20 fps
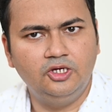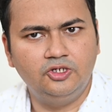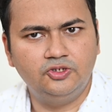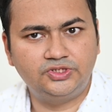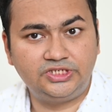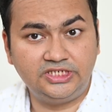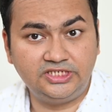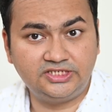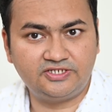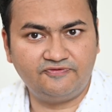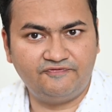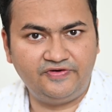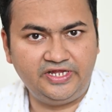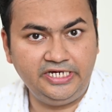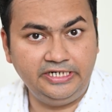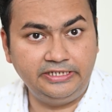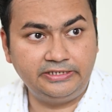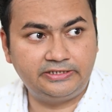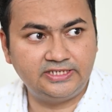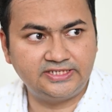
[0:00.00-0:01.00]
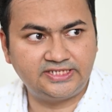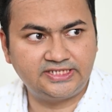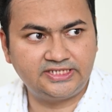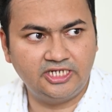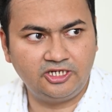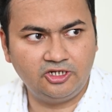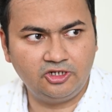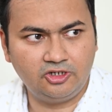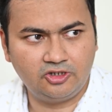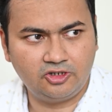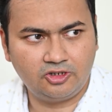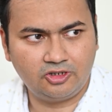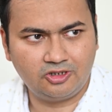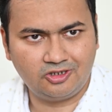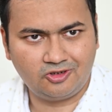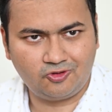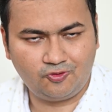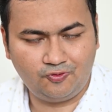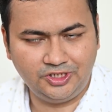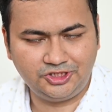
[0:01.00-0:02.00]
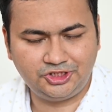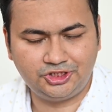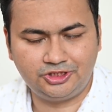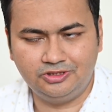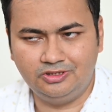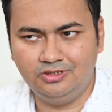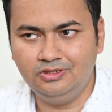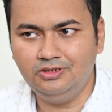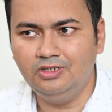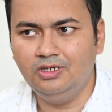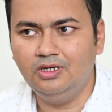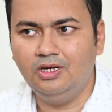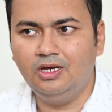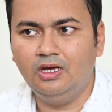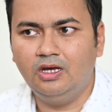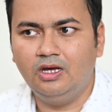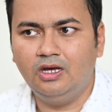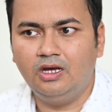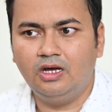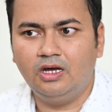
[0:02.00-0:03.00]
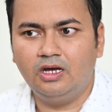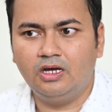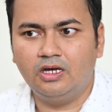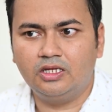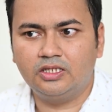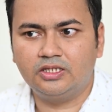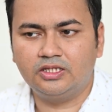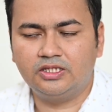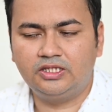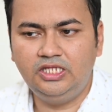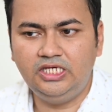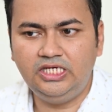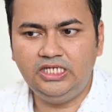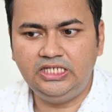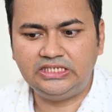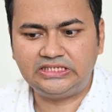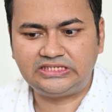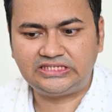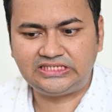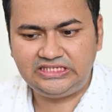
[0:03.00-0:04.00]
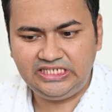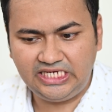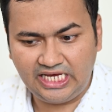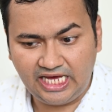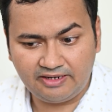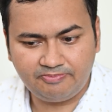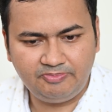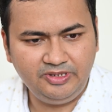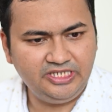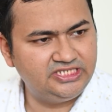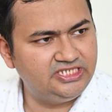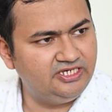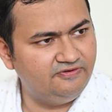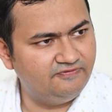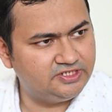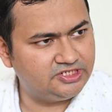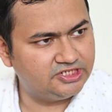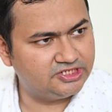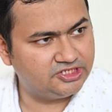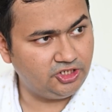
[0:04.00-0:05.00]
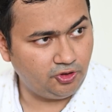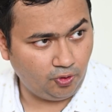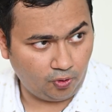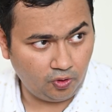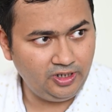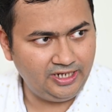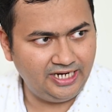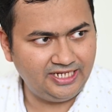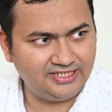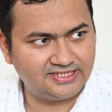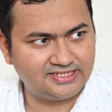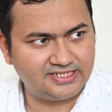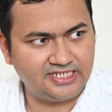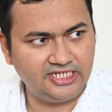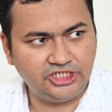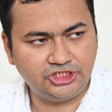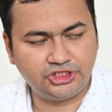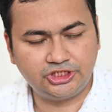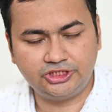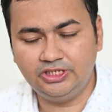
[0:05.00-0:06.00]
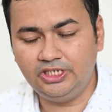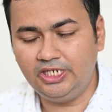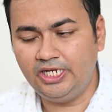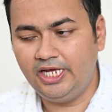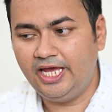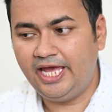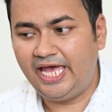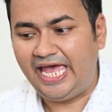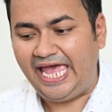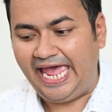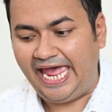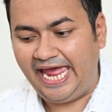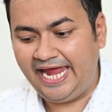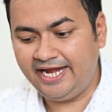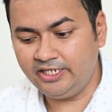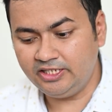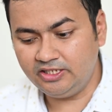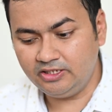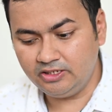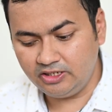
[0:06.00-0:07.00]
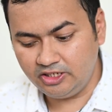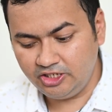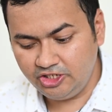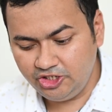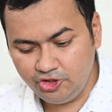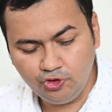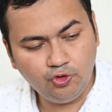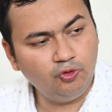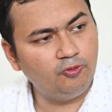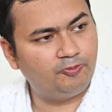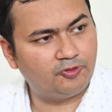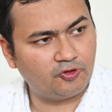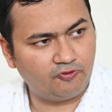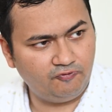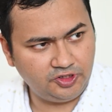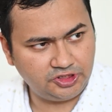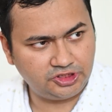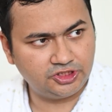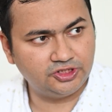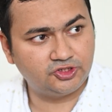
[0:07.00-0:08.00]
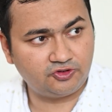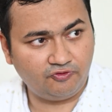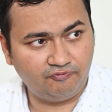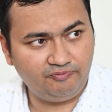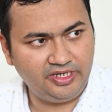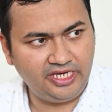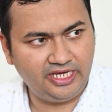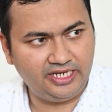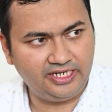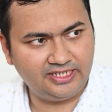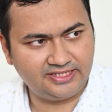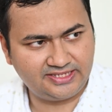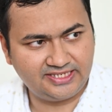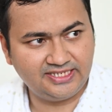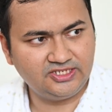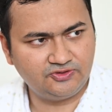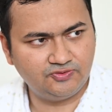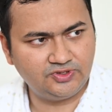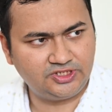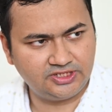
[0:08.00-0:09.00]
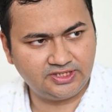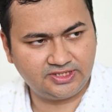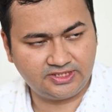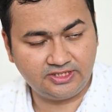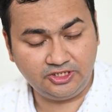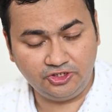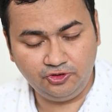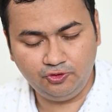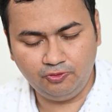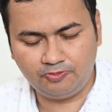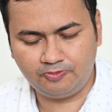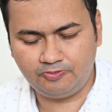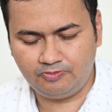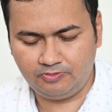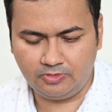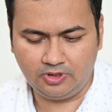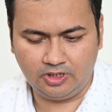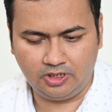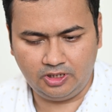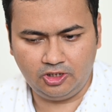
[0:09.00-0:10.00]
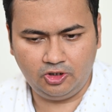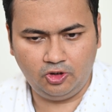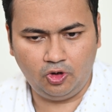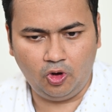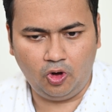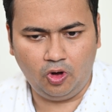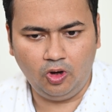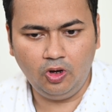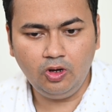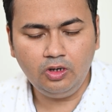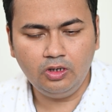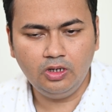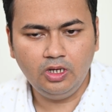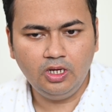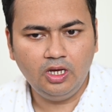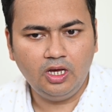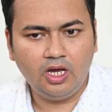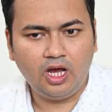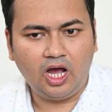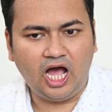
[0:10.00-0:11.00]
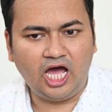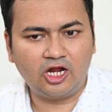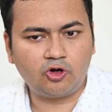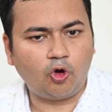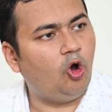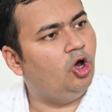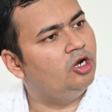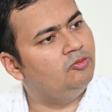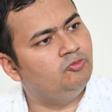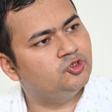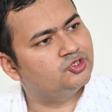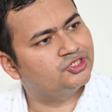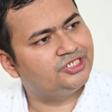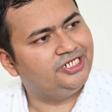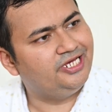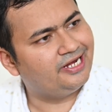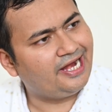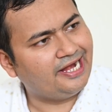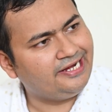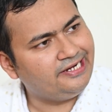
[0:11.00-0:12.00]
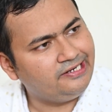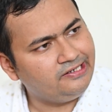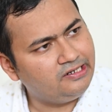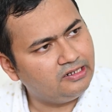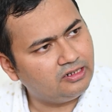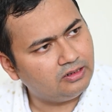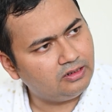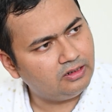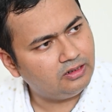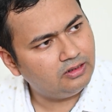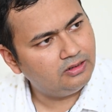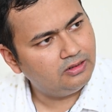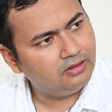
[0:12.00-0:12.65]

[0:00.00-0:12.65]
You see, it's a very interesting question. The CrPC, which is the old legislation, and the new provisions of BNSS, which is the new law, are almost near identical.